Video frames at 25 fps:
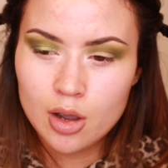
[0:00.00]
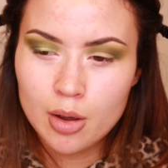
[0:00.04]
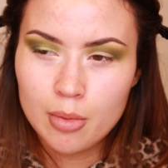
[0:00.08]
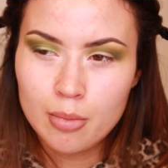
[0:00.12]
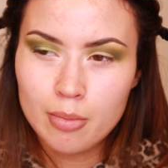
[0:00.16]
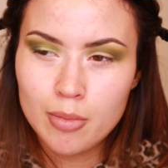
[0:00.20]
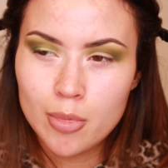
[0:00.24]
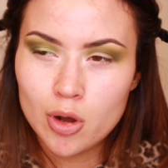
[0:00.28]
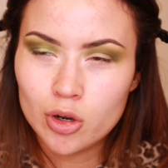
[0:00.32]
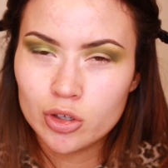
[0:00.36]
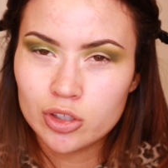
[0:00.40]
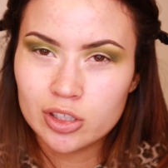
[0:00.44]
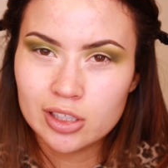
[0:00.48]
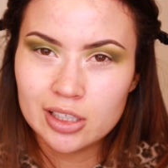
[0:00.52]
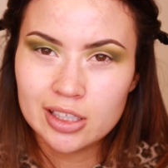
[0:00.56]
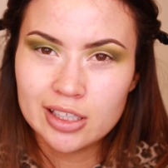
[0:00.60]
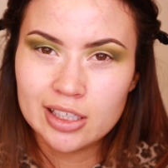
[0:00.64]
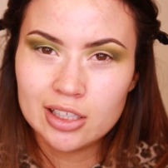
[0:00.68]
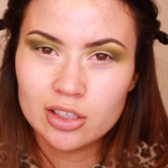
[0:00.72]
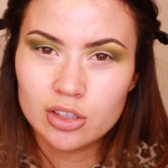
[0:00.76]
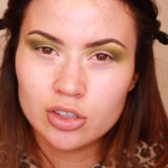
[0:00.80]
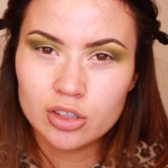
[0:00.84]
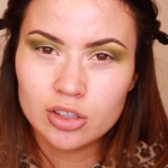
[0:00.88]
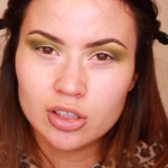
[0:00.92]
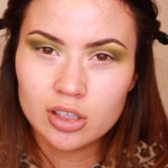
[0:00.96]

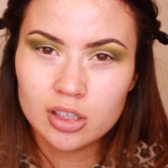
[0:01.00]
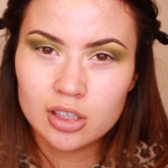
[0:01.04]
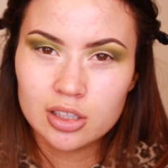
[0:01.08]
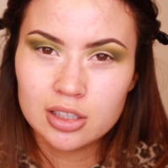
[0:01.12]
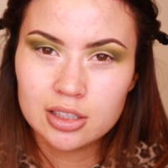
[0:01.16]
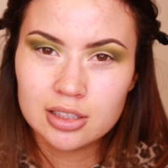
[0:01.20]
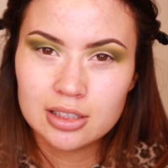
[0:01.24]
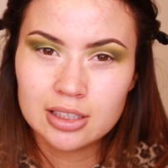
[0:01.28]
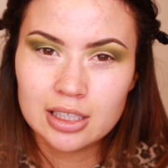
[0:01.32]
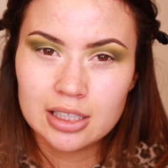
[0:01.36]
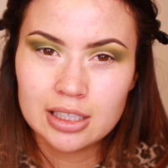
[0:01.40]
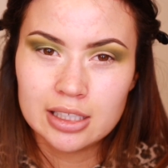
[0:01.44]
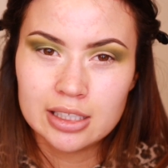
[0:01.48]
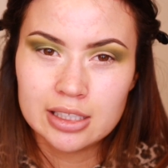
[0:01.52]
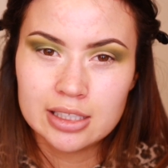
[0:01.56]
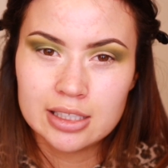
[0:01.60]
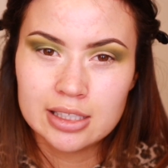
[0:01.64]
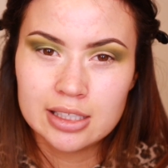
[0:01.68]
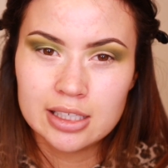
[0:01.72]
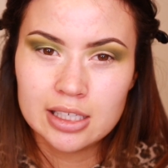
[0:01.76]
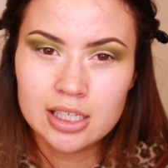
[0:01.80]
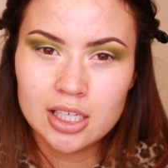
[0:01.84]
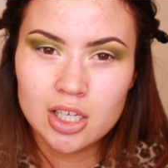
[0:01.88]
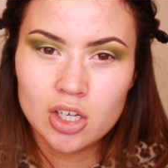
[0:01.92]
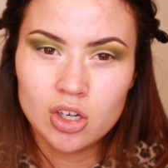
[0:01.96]
modelly looks that you
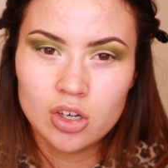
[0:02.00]
see